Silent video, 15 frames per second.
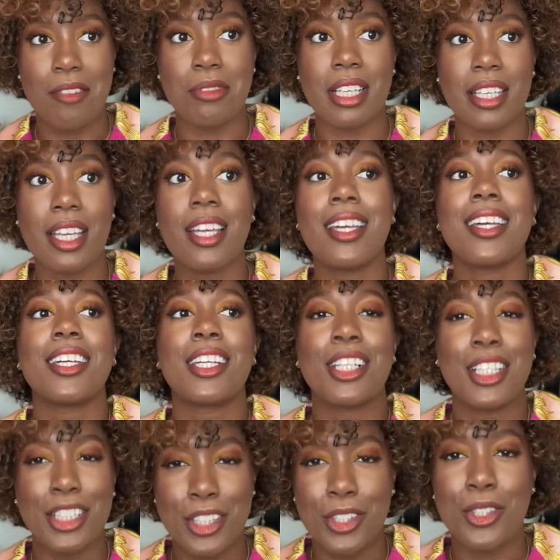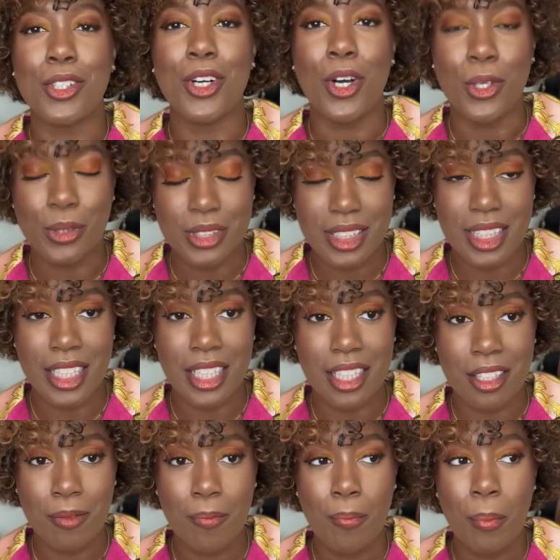like clinical
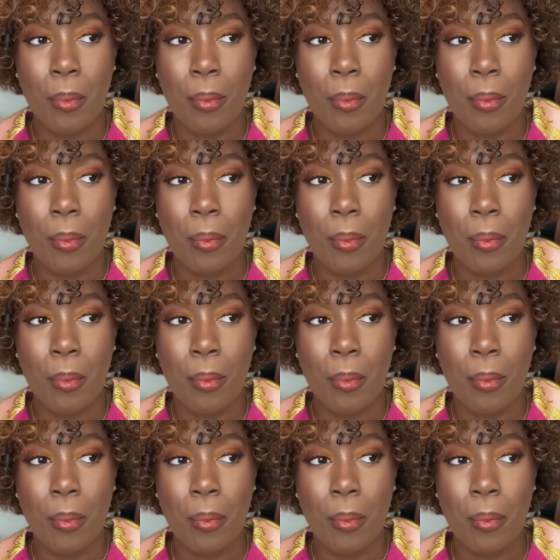OCD,